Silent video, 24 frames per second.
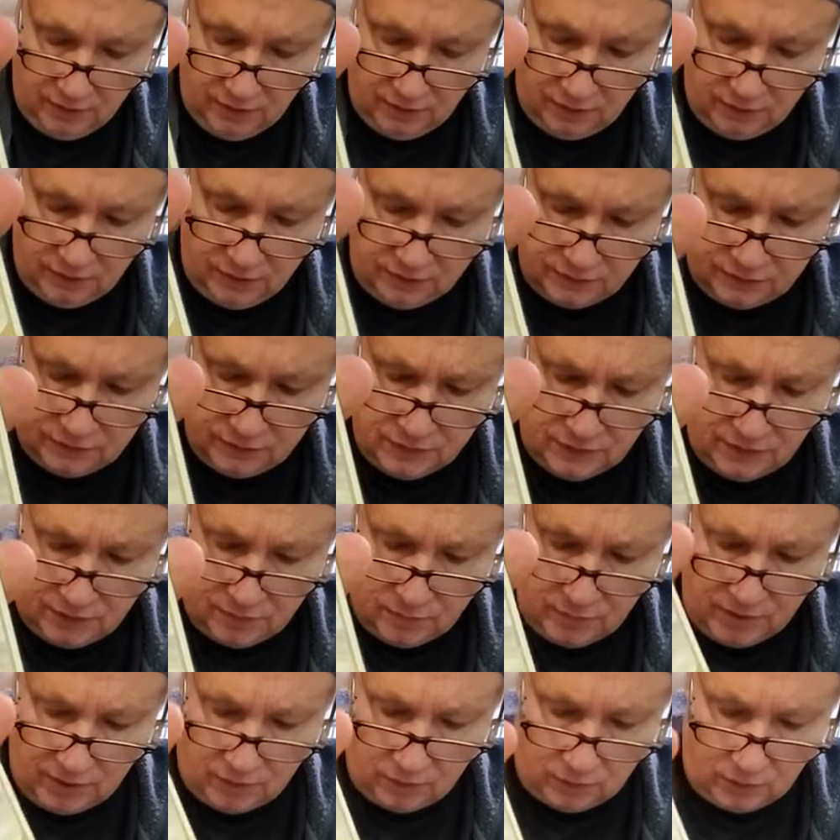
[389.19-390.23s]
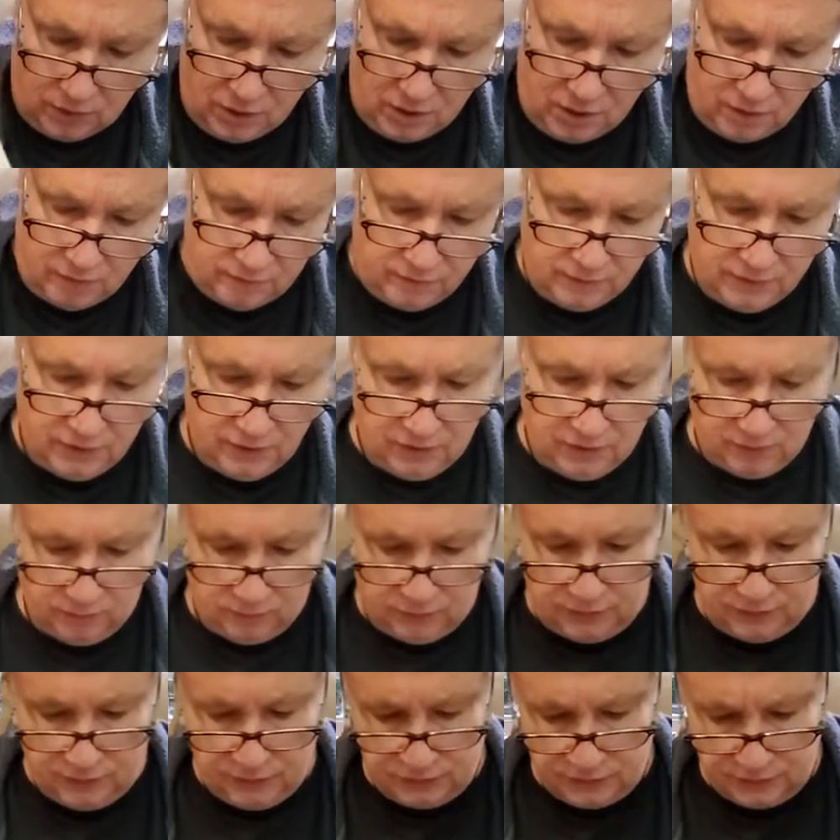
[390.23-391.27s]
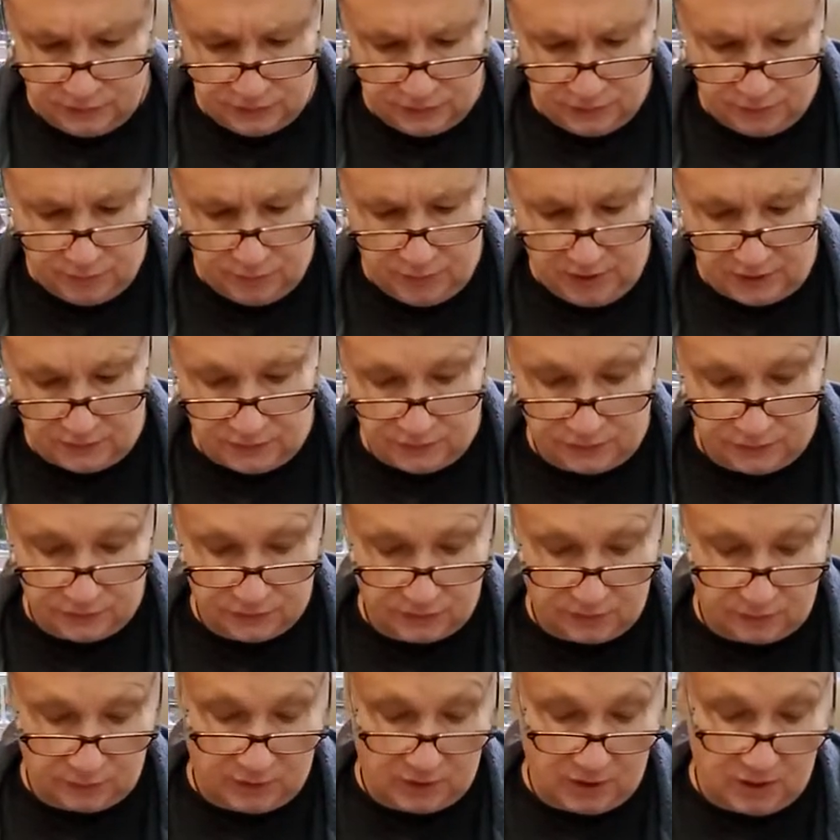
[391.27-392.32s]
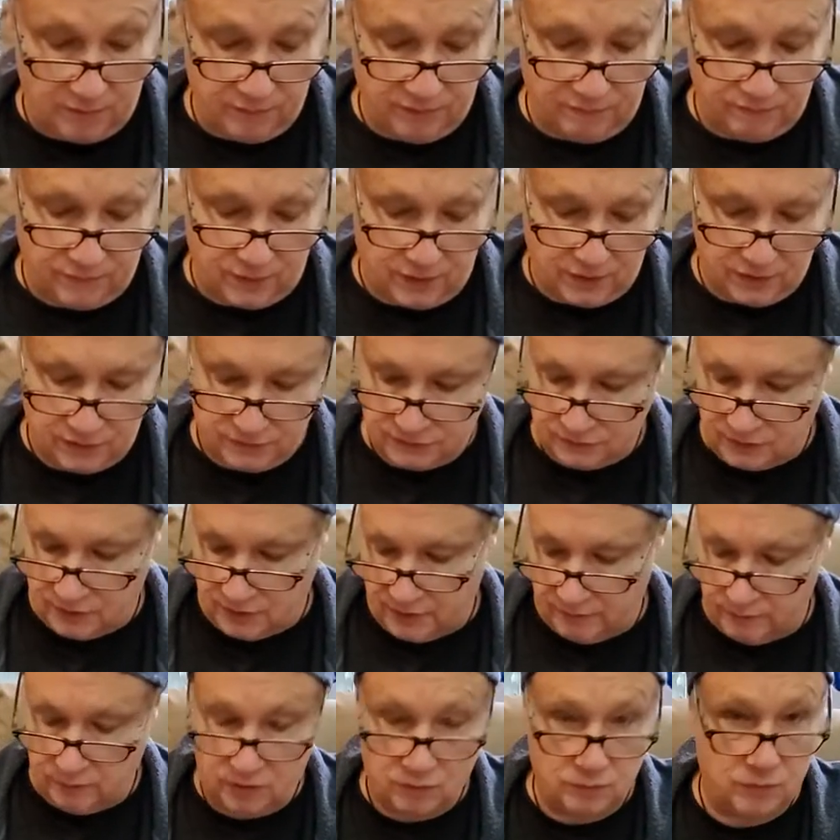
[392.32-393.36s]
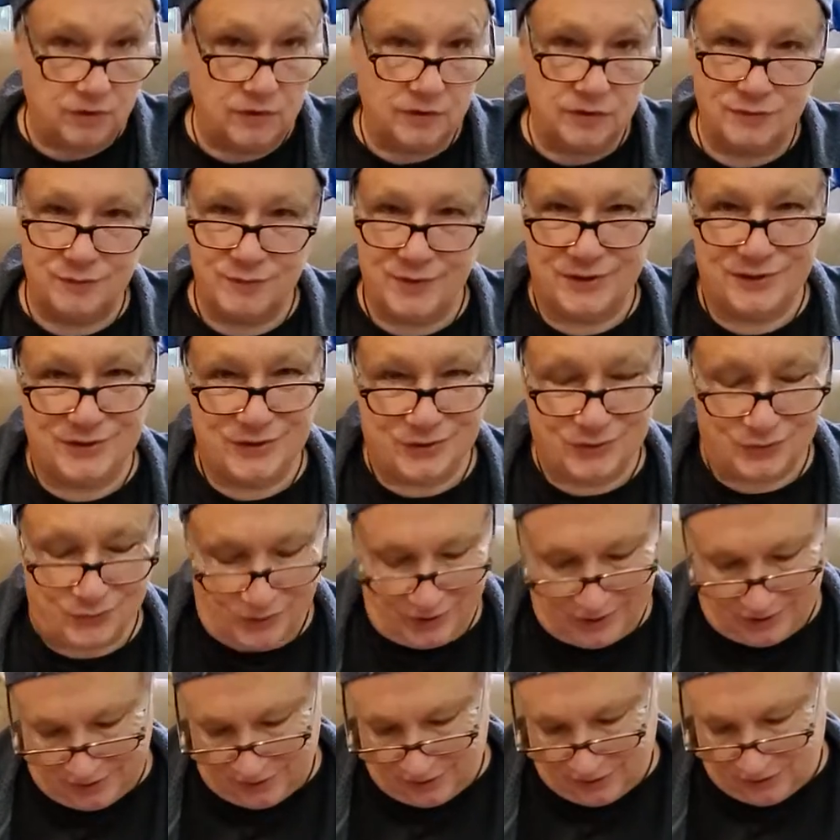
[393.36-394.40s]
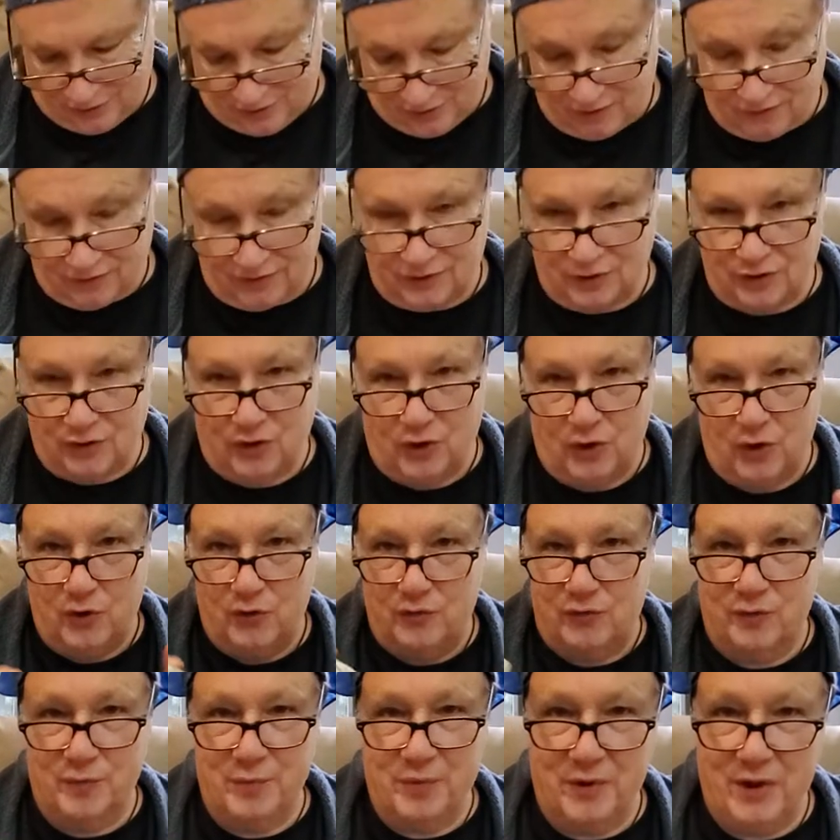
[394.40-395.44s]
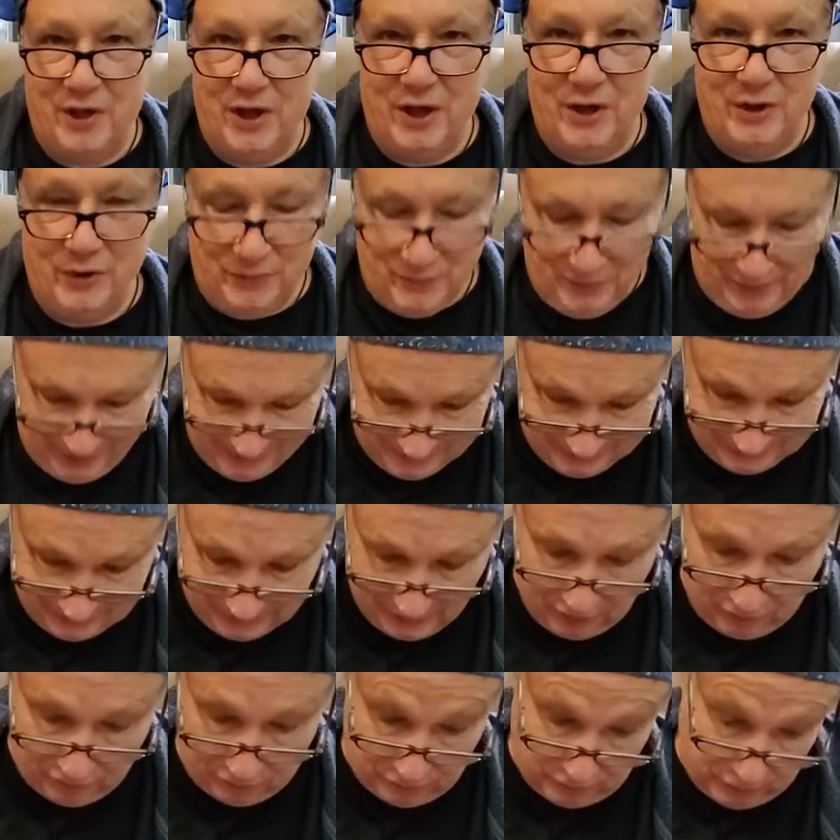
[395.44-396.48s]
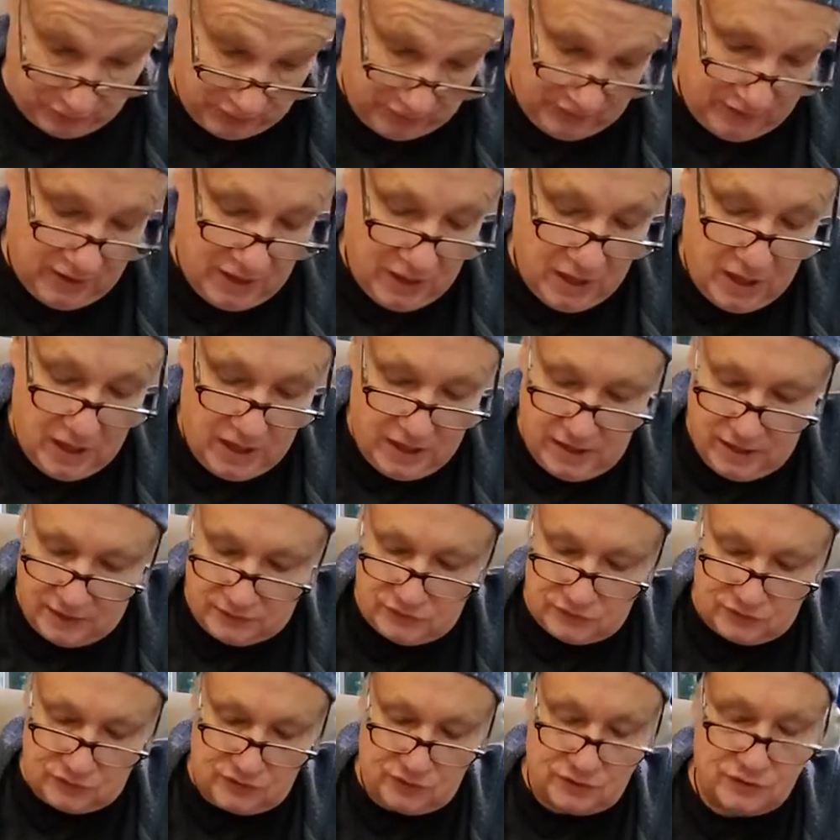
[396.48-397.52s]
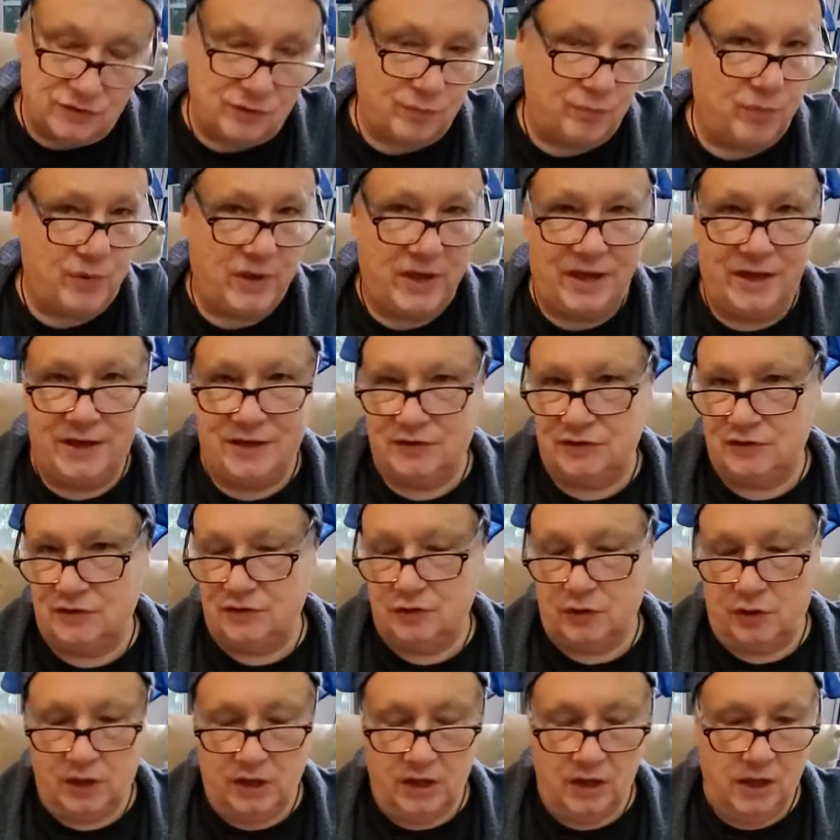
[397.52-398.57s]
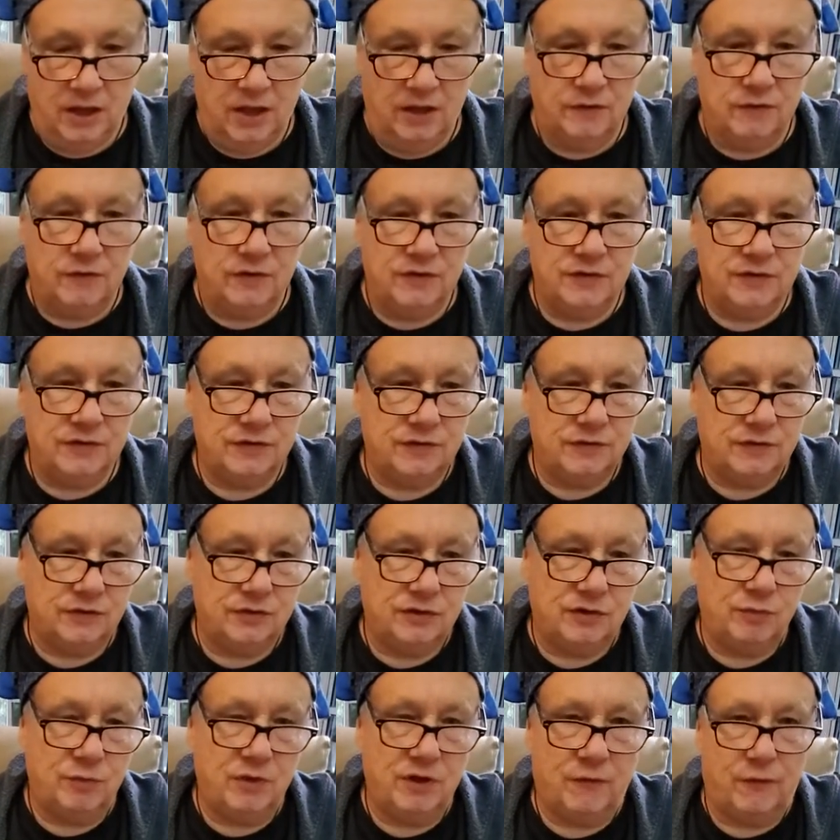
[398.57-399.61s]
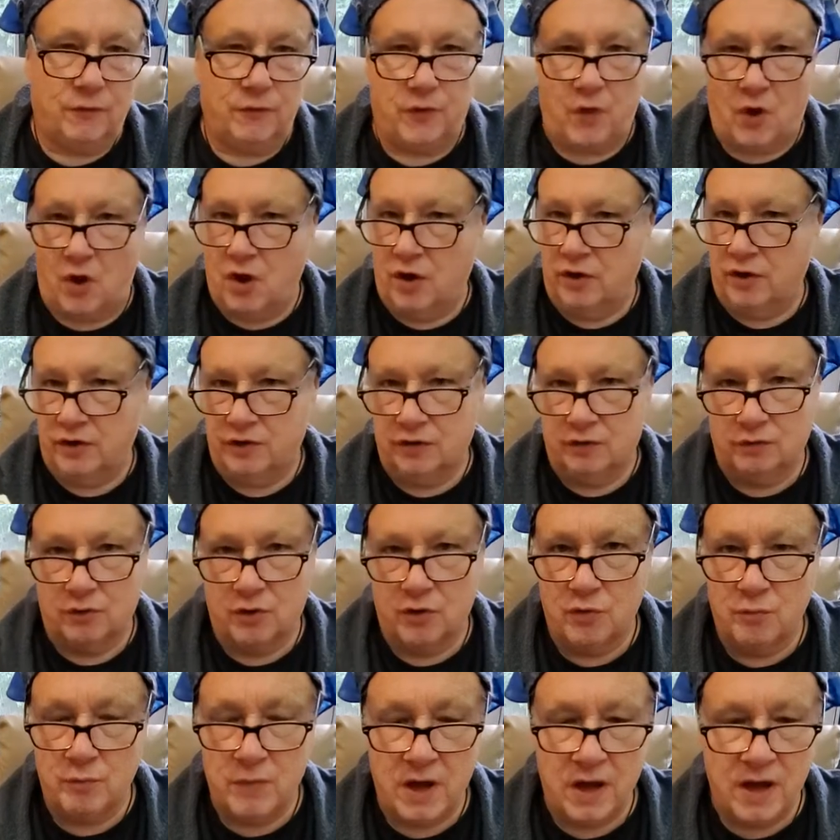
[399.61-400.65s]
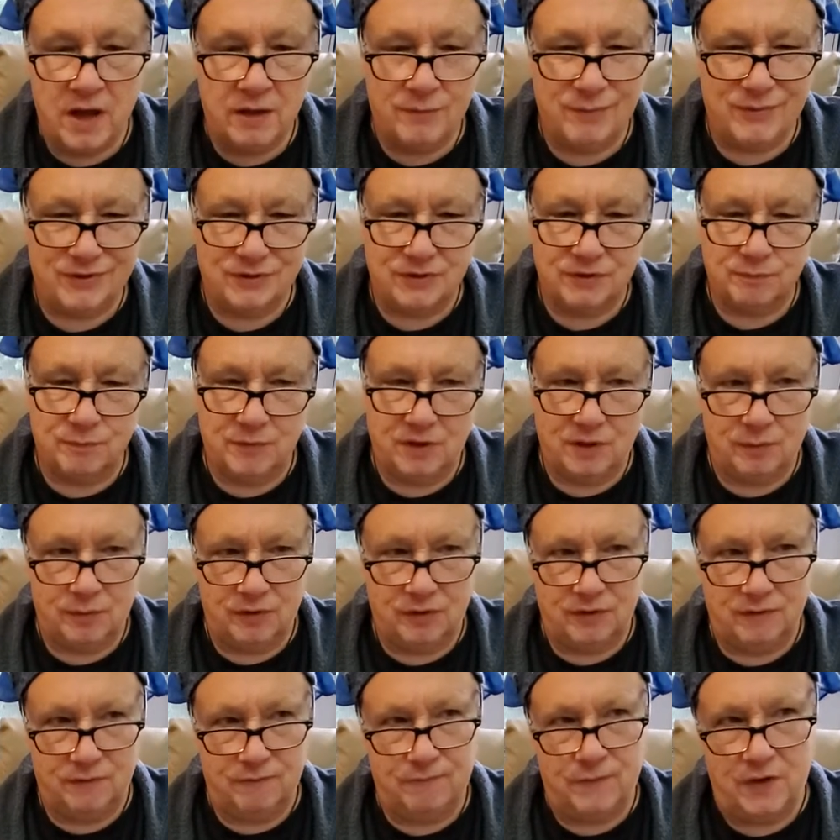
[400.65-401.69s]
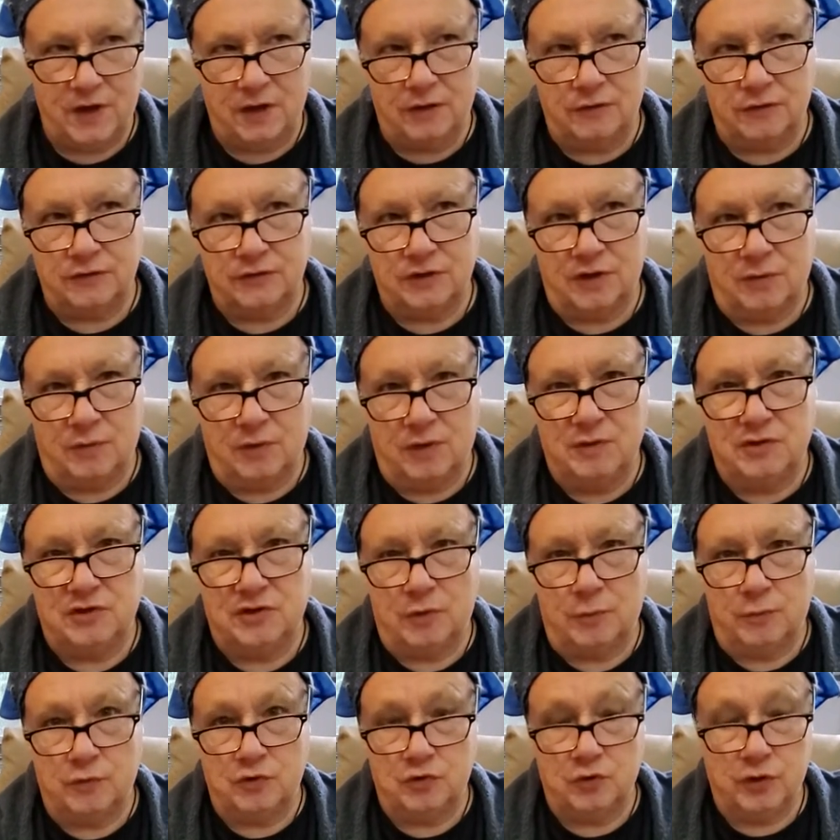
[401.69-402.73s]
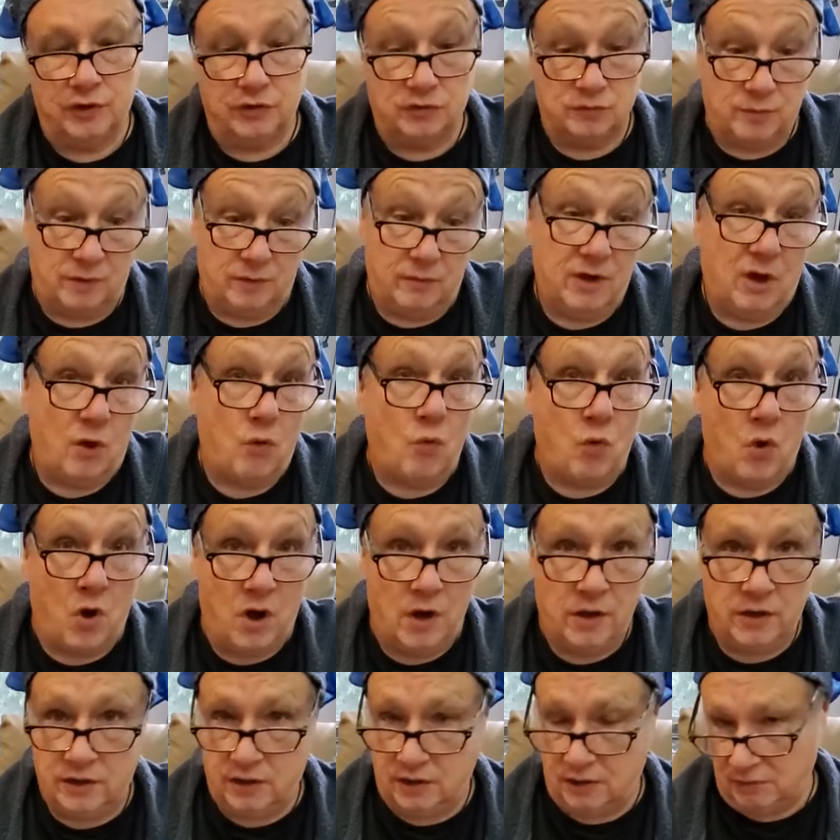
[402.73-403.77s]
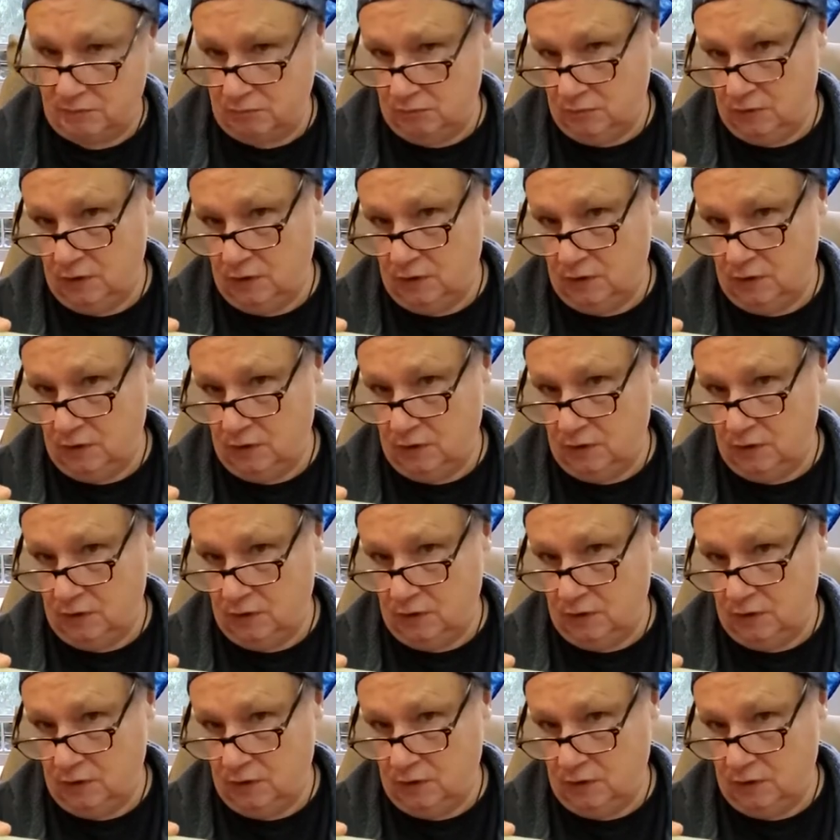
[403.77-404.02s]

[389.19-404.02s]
And this is not about love, but this is a message. I mean, I'm a fire sign. Could be this message right here. I don't like to overblow myself, but it's just a page. So, this could be a thought in your own mind, but maybe fire sign, maybe something triggers, maybe out walking.